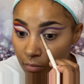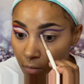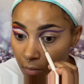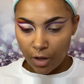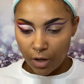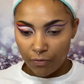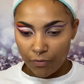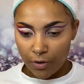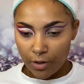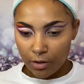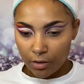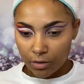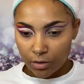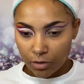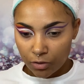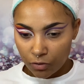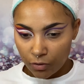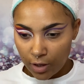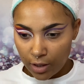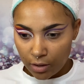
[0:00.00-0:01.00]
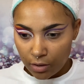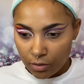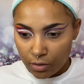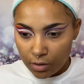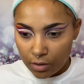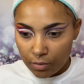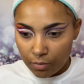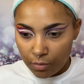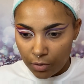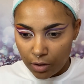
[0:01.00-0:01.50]
If I look straight into
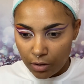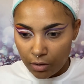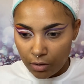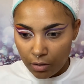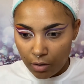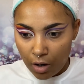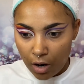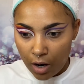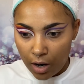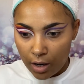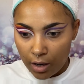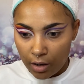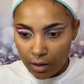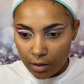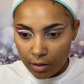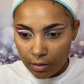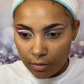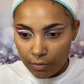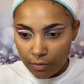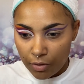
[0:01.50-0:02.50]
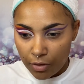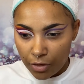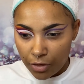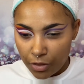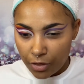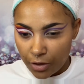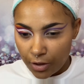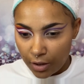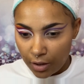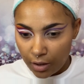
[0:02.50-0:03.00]
the mirror, I
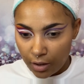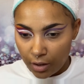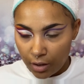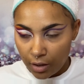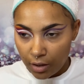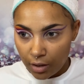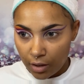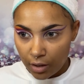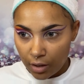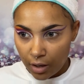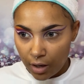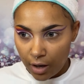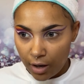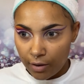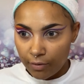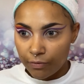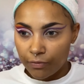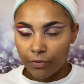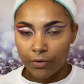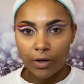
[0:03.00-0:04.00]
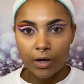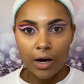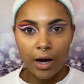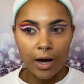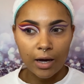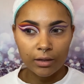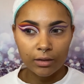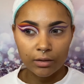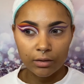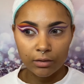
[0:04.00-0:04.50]
think I've
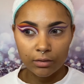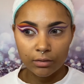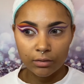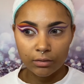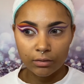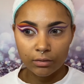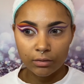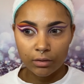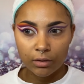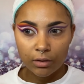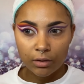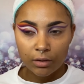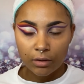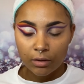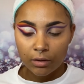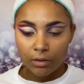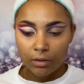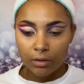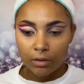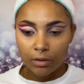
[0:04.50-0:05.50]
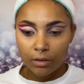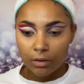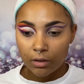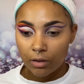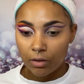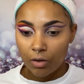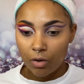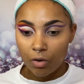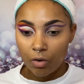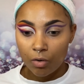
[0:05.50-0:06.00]
gotten
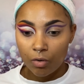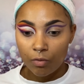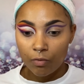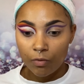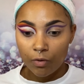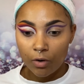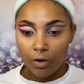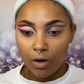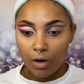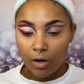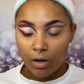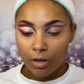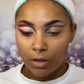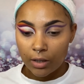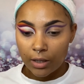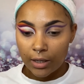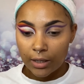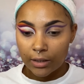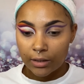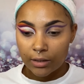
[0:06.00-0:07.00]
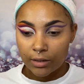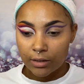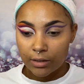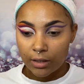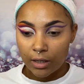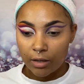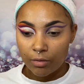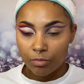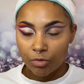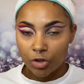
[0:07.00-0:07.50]
overall like the
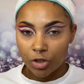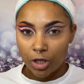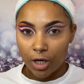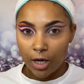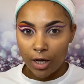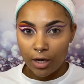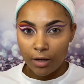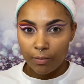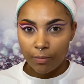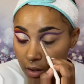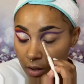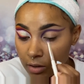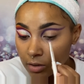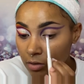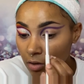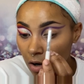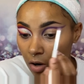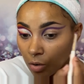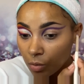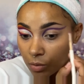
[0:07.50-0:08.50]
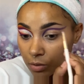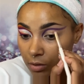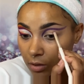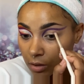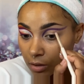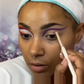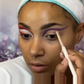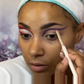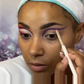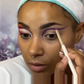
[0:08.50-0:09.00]
same shape. It's always
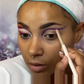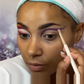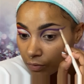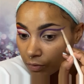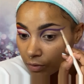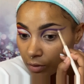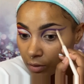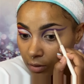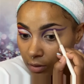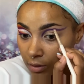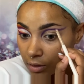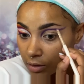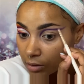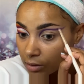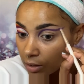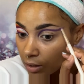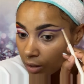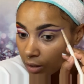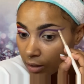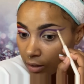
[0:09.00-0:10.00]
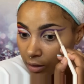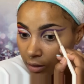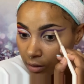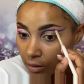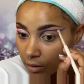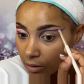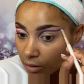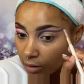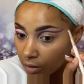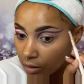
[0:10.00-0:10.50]
gonna look different on this
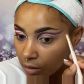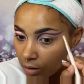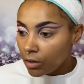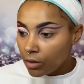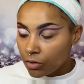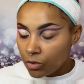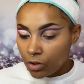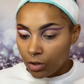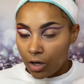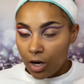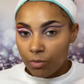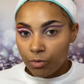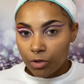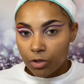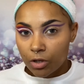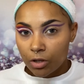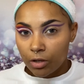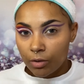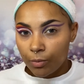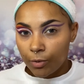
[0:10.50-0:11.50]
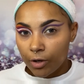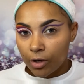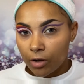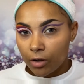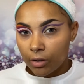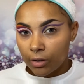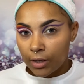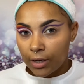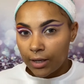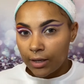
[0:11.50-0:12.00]
eye. So now I'm just gonna work
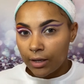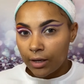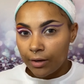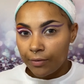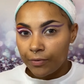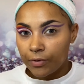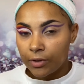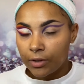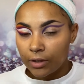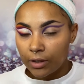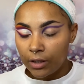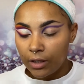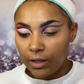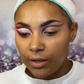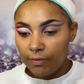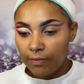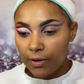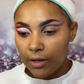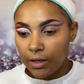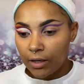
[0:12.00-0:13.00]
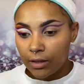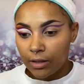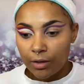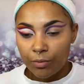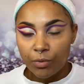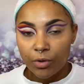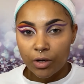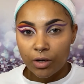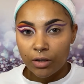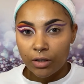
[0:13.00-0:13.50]
on getting everything even, and then
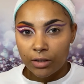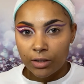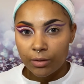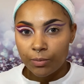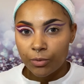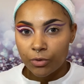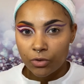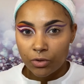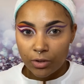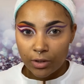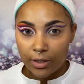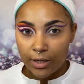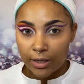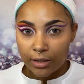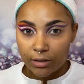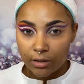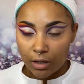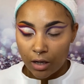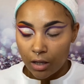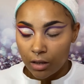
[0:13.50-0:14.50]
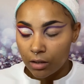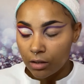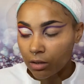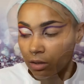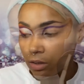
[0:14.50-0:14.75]
we're gonna dip into the next color.